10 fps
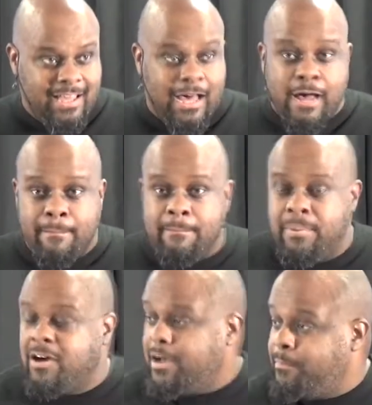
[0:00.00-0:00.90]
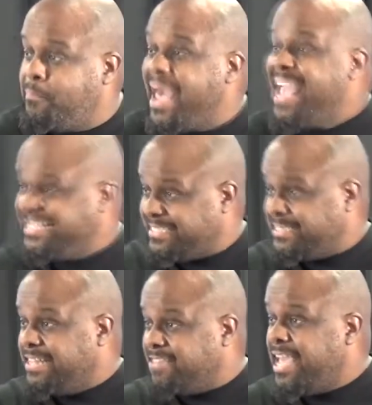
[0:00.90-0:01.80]
uh, uh base
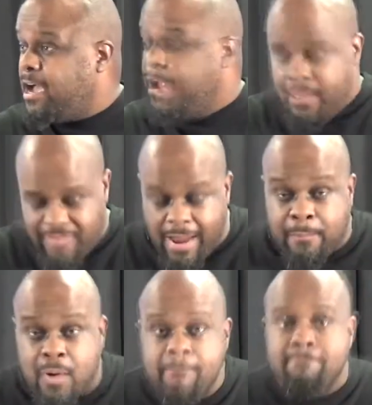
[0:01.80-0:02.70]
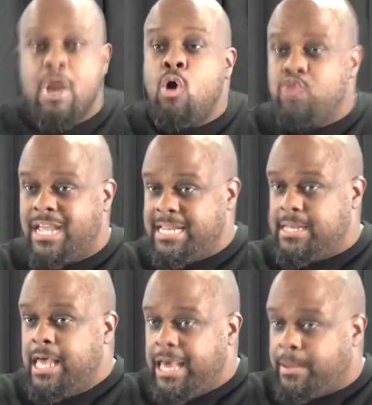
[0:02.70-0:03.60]
that they are, they are
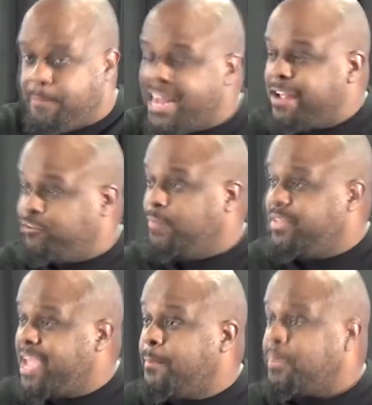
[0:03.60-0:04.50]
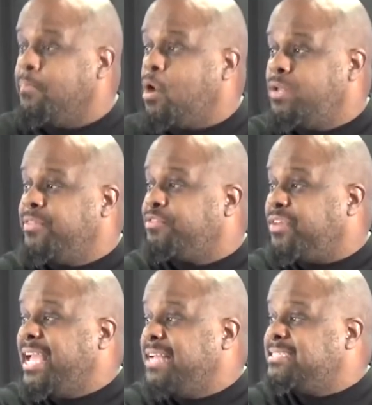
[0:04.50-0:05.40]
promoting and a platform that they are promoting
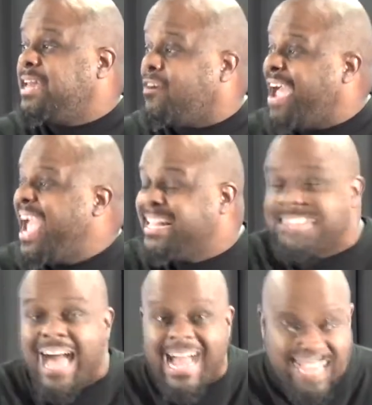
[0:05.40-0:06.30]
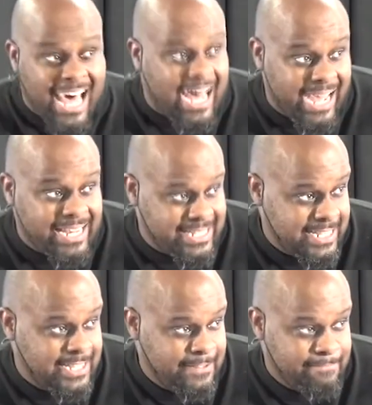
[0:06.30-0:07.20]
things that are anti God.
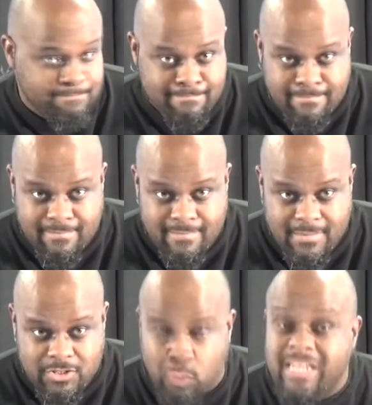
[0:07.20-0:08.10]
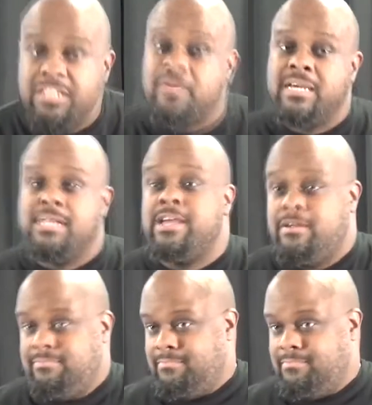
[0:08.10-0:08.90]
Yeah. So we need to be clear.